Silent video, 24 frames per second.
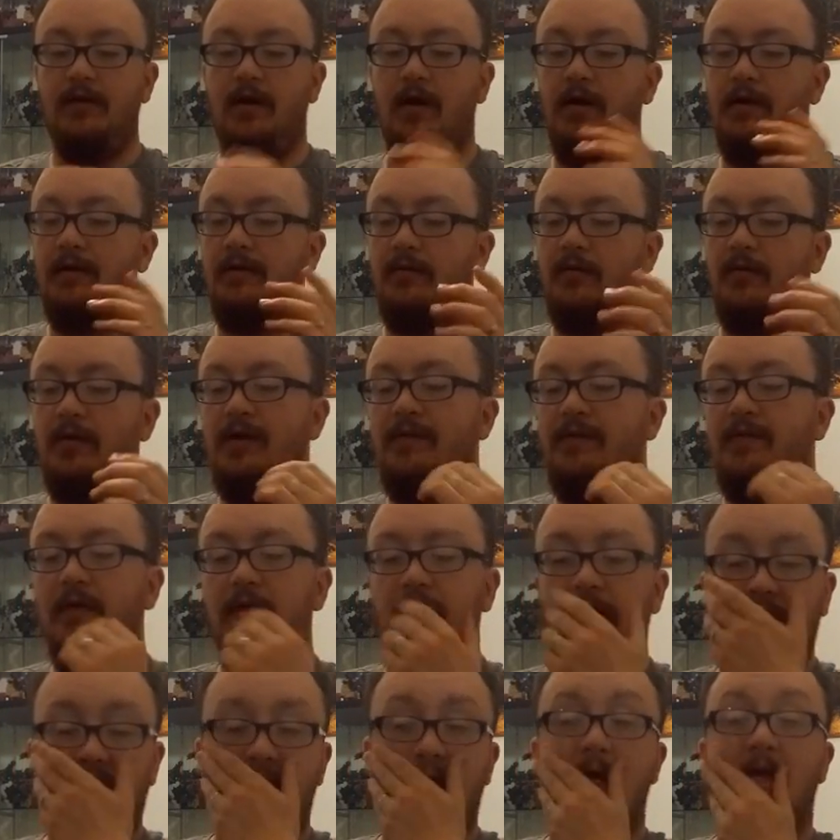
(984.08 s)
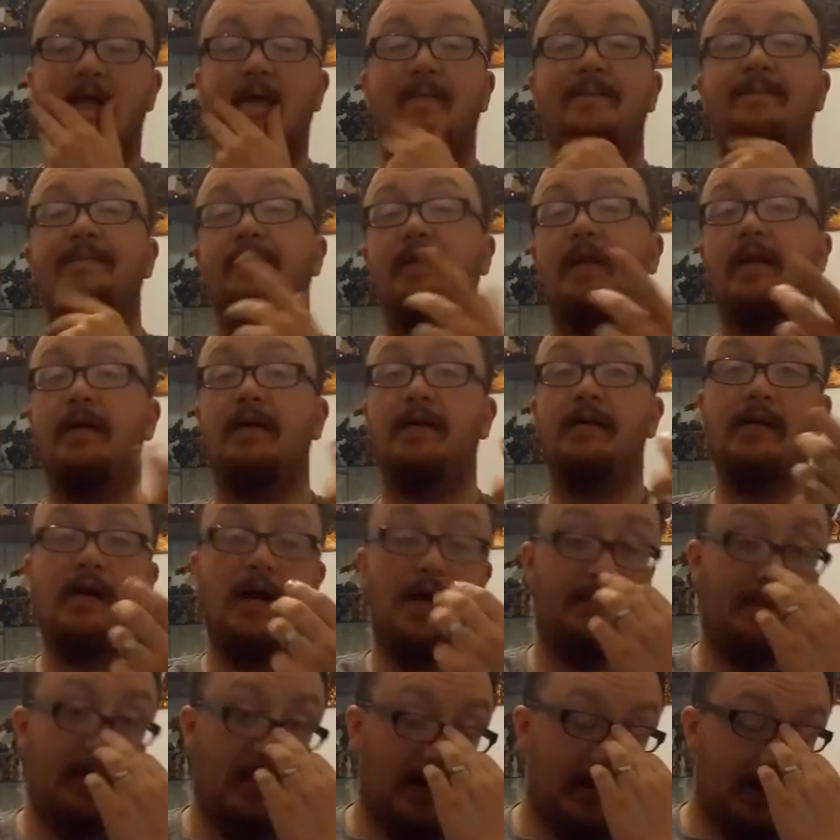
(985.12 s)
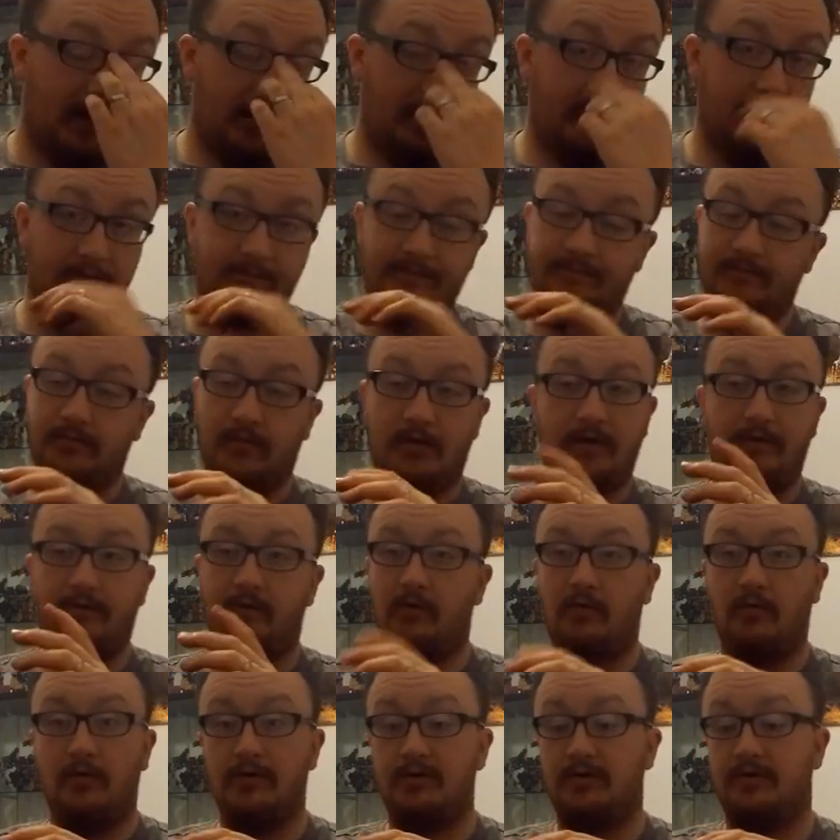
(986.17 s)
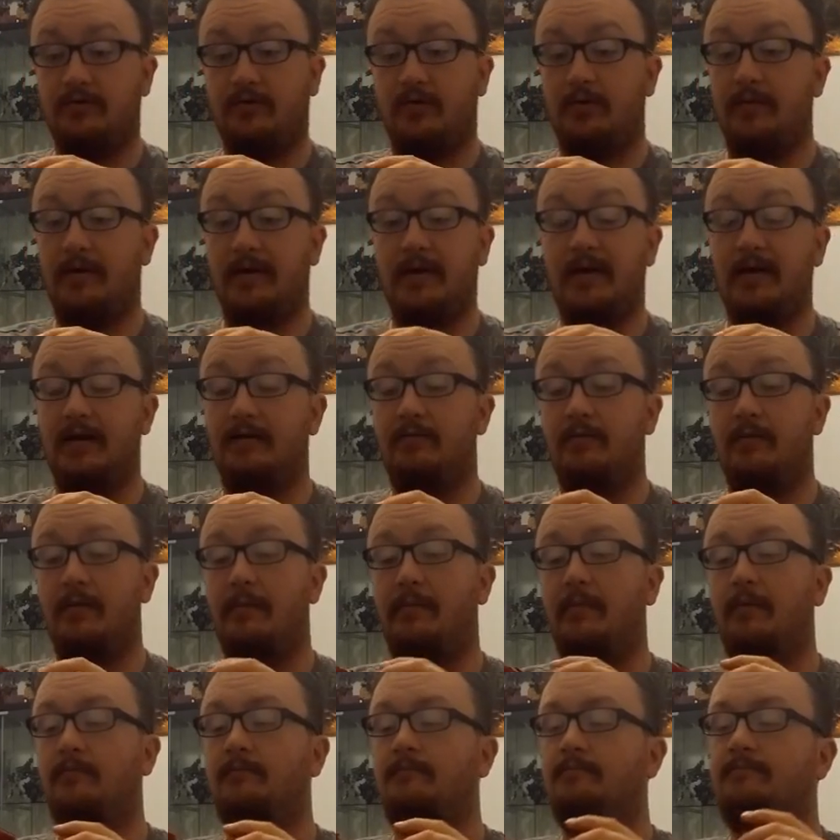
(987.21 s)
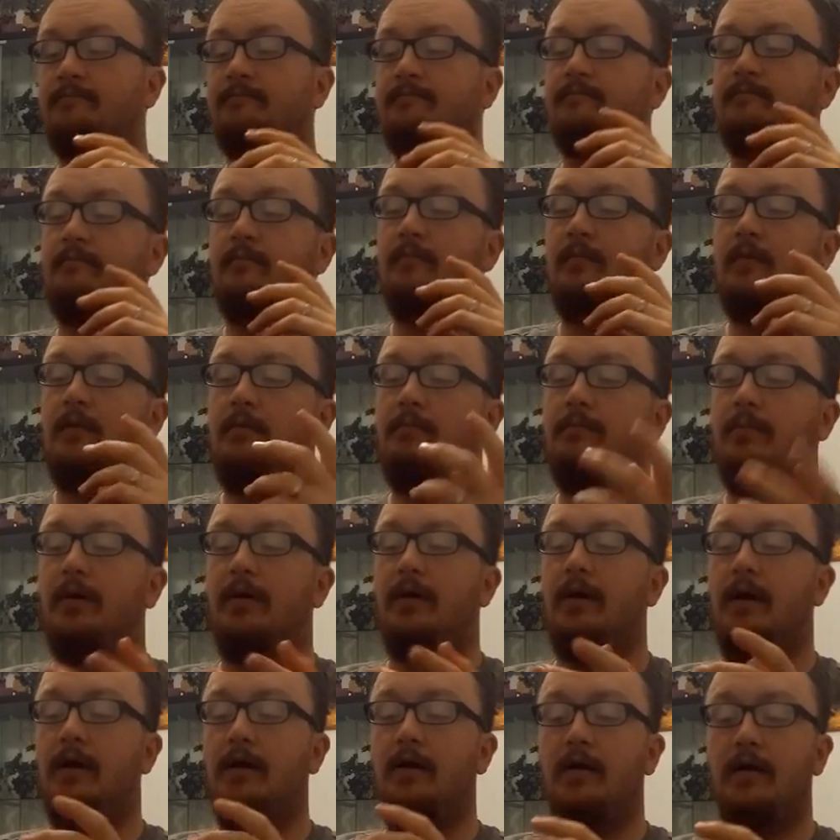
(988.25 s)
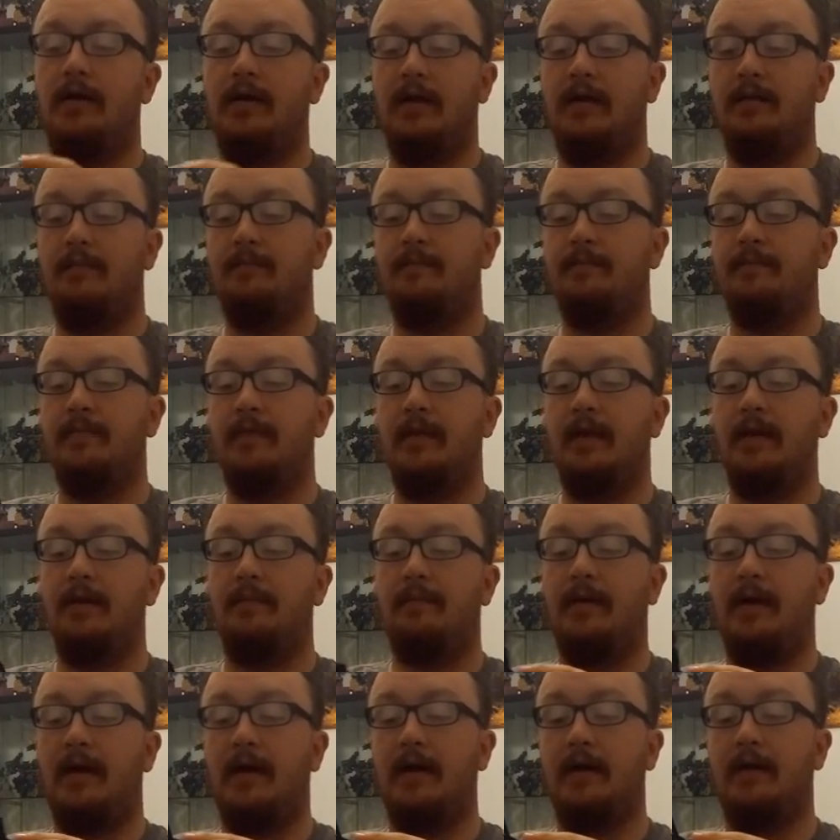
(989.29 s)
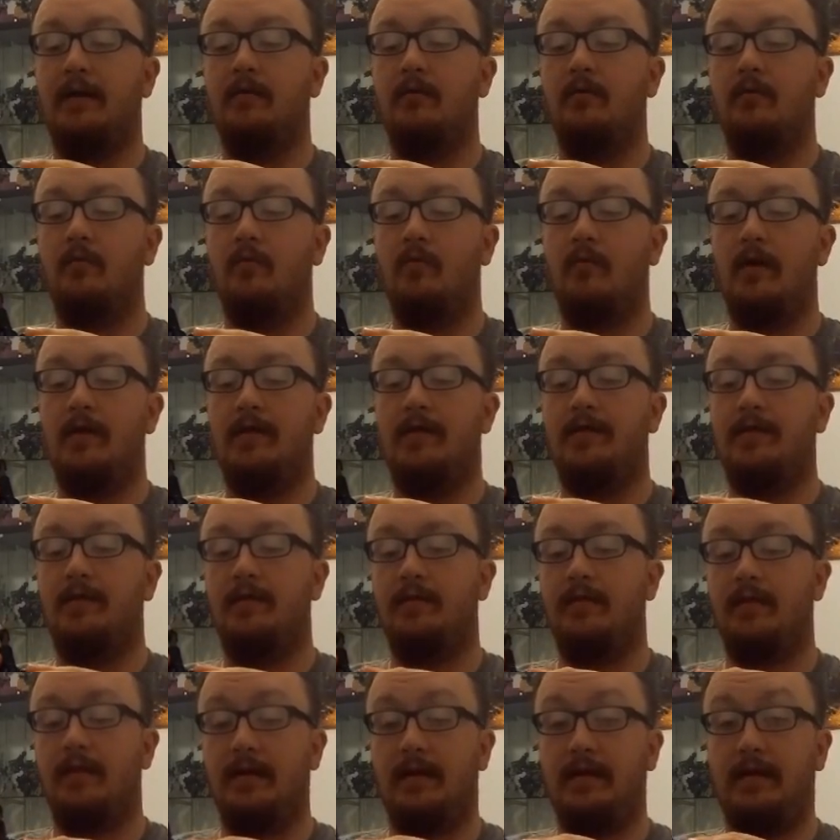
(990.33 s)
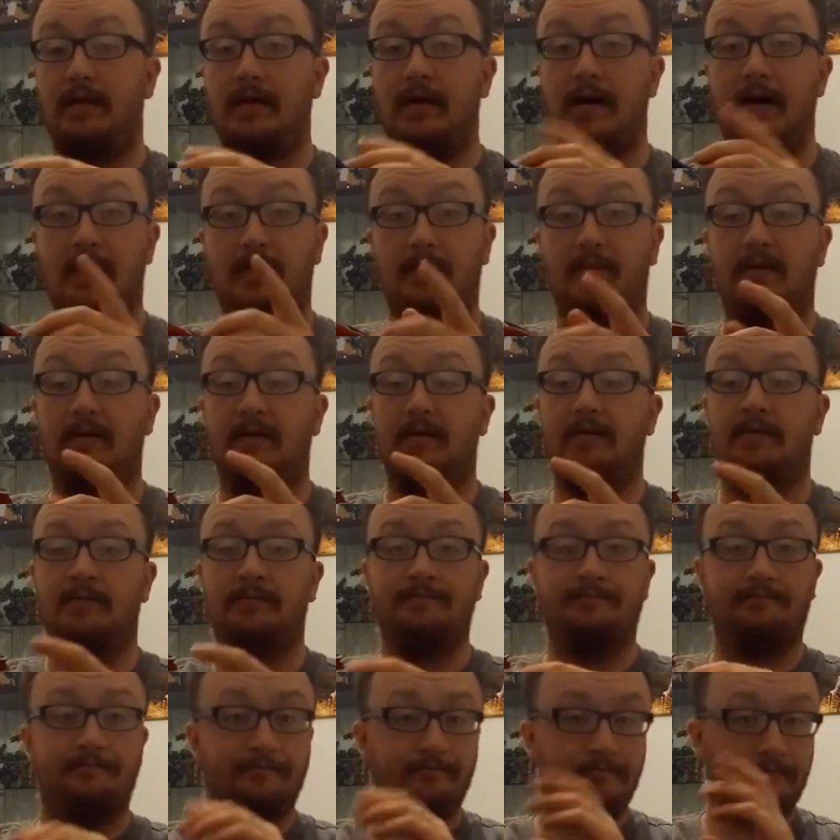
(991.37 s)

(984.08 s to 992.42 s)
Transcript: Now, whenever I got him, I paid whatever it was for him, I can't even remember. But I got him in a bag with the animated